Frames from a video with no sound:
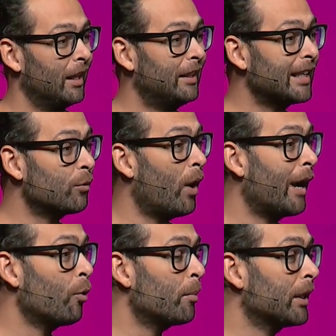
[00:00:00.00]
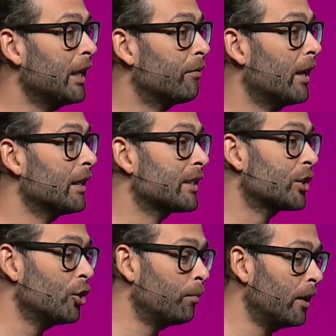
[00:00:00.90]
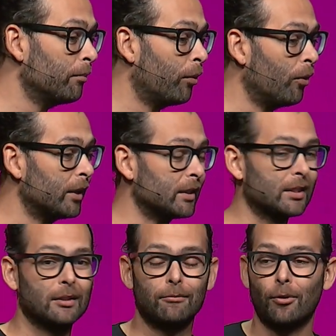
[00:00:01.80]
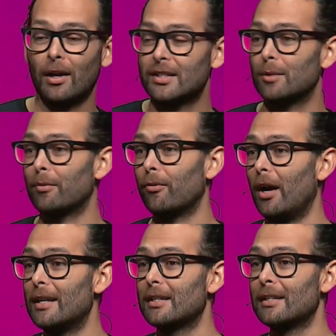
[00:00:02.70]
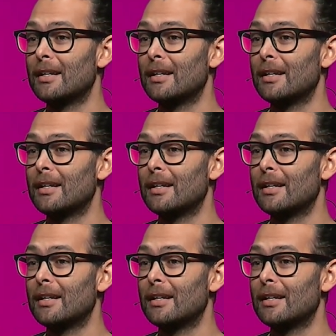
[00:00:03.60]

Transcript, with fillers: That's why we believe it is super important for us to provide